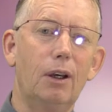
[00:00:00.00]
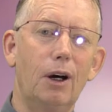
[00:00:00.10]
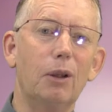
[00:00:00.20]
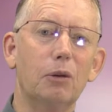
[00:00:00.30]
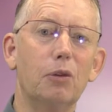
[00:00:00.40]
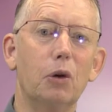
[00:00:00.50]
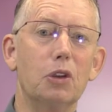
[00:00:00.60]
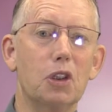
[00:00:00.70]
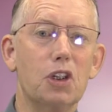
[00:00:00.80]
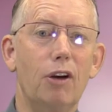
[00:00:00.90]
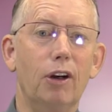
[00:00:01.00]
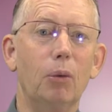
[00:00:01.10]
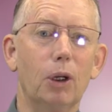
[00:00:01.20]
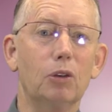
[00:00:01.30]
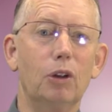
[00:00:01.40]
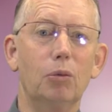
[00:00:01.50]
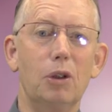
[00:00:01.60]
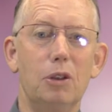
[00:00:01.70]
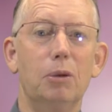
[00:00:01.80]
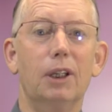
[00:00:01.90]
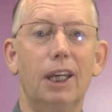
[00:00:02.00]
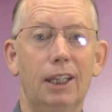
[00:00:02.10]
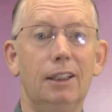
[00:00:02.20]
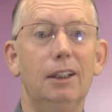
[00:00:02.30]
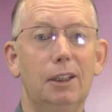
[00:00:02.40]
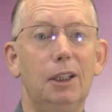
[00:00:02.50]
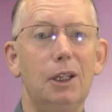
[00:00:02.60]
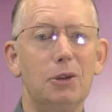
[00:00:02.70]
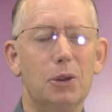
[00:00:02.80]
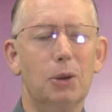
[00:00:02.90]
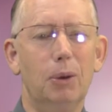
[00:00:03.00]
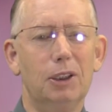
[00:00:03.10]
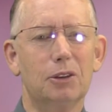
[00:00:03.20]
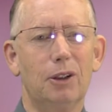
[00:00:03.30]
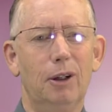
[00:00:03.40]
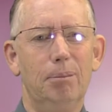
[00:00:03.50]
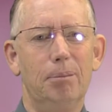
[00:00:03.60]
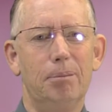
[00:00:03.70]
I look forward to sharing What's On with you again in 2 weeks' time.